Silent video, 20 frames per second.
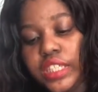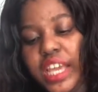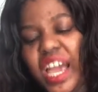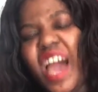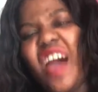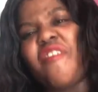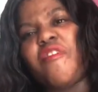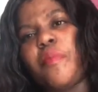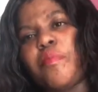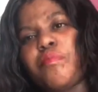
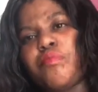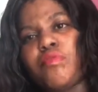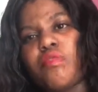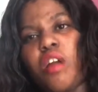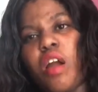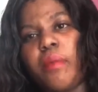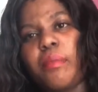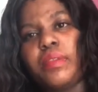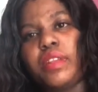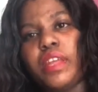have a
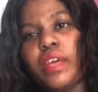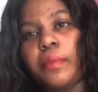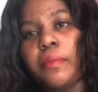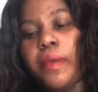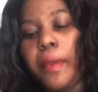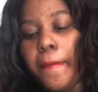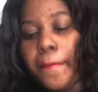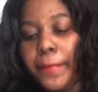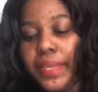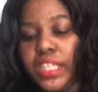problem
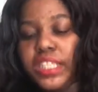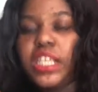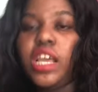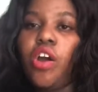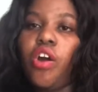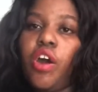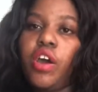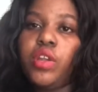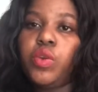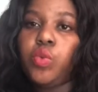because I
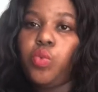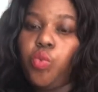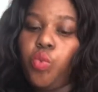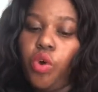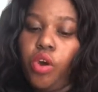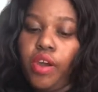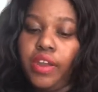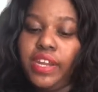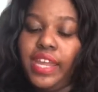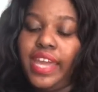ordered
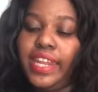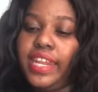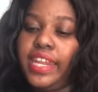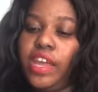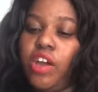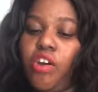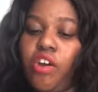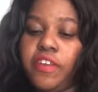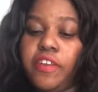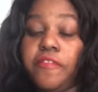one and then I
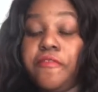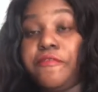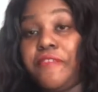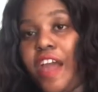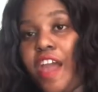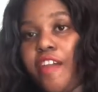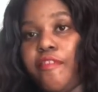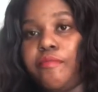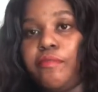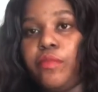ordered
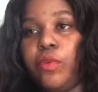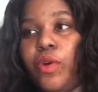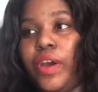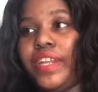5 more,